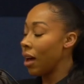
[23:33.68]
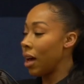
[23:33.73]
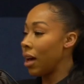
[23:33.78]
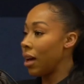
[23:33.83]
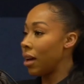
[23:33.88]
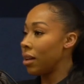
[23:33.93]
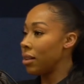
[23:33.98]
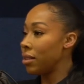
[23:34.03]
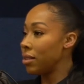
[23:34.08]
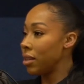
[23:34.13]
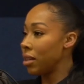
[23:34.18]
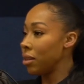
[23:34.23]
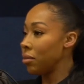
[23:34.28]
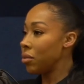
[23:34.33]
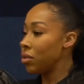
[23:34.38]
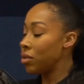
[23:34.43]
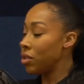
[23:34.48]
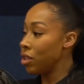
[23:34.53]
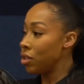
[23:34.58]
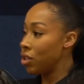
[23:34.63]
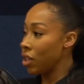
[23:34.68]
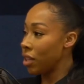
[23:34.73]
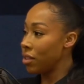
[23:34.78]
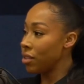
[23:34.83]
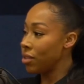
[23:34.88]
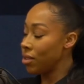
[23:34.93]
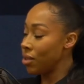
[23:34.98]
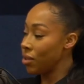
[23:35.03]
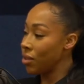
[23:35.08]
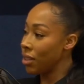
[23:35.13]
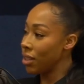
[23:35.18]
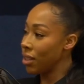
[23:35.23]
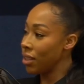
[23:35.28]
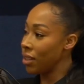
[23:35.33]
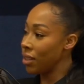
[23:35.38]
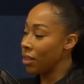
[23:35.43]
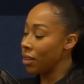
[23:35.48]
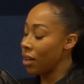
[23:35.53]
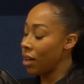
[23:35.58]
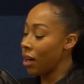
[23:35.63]
And it will suggest to
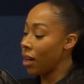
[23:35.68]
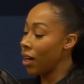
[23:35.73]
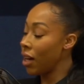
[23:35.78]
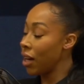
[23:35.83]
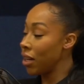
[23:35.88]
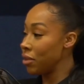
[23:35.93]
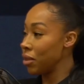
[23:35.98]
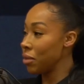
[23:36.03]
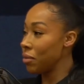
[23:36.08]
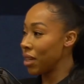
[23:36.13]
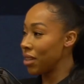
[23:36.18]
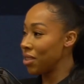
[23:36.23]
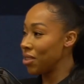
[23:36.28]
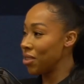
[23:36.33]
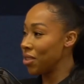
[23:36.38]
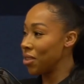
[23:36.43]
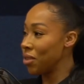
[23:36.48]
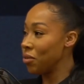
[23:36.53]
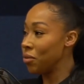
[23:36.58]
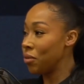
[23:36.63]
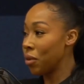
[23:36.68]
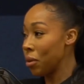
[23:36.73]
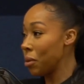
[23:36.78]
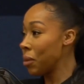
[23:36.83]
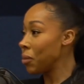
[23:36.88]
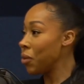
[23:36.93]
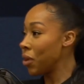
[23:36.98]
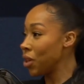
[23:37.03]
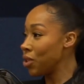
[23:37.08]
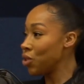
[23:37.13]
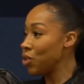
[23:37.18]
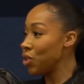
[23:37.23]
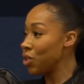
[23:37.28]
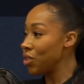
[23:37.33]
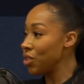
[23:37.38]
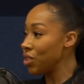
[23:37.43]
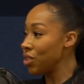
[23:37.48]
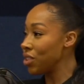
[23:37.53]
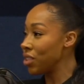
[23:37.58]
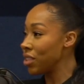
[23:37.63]
the hiring manager follow-up
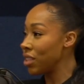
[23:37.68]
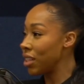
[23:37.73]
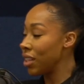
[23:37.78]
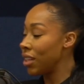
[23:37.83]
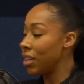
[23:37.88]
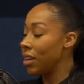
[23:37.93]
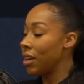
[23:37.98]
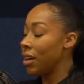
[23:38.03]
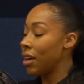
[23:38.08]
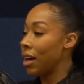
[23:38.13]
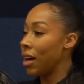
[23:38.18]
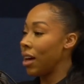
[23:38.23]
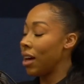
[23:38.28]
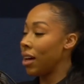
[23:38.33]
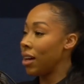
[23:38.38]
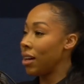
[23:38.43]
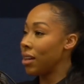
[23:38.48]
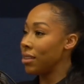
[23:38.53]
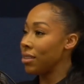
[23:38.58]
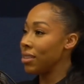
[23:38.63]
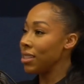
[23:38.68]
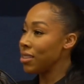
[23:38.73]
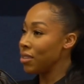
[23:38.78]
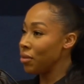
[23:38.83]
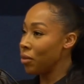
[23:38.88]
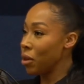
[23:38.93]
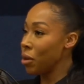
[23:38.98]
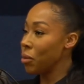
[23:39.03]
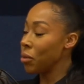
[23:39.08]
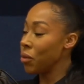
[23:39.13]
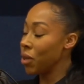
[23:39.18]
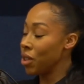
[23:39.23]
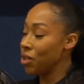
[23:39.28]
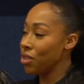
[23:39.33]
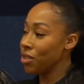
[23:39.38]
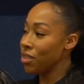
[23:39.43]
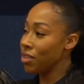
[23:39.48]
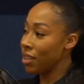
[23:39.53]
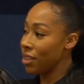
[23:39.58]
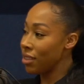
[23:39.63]
questions. And these follow-up
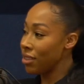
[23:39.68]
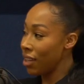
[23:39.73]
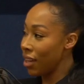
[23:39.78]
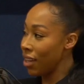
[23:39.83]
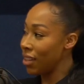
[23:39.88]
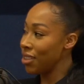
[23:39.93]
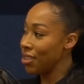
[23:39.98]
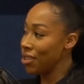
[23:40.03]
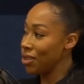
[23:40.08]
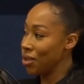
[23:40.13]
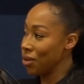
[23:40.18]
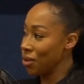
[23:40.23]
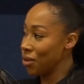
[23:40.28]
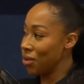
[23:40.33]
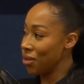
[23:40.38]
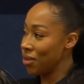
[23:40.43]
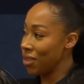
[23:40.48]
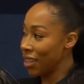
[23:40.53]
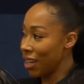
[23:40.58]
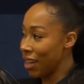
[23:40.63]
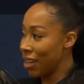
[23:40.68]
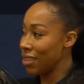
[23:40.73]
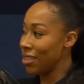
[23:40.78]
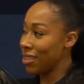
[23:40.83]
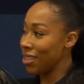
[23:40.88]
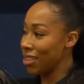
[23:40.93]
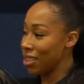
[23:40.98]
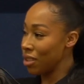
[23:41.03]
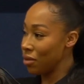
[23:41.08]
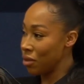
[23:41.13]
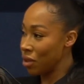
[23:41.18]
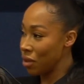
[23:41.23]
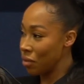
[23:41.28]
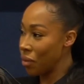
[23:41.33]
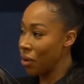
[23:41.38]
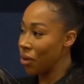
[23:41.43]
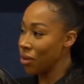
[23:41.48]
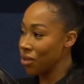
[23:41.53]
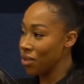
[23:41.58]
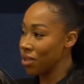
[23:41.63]
questions are tailored to the candidate's
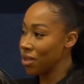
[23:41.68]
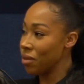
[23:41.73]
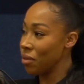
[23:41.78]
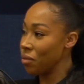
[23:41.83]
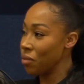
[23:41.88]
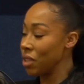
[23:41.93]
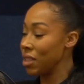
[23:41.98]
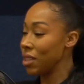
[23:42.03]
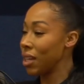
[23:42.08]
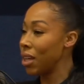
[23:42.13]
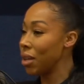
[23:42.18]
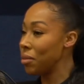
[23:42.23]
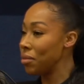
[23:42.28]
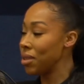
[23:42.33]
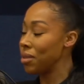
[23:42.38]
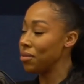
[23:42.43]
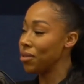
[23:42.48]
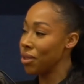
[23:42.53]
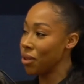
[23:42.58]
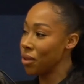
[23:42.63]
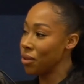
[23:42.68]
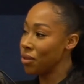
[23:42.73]
response, which helps him to